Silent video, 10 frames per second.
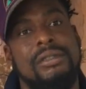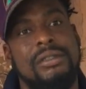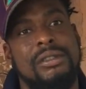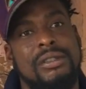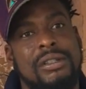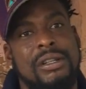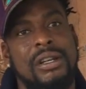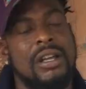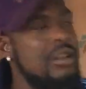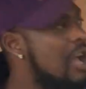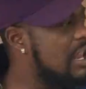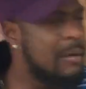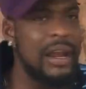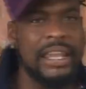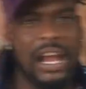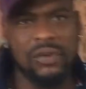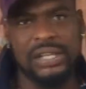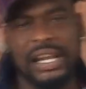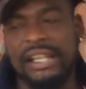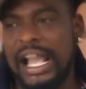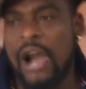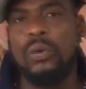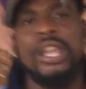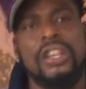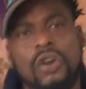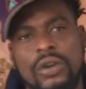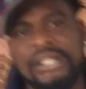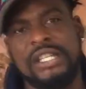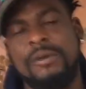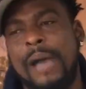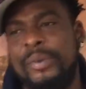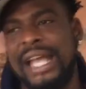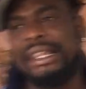Why is that? No, Labour right can't lose again, because we know, you see, we are pay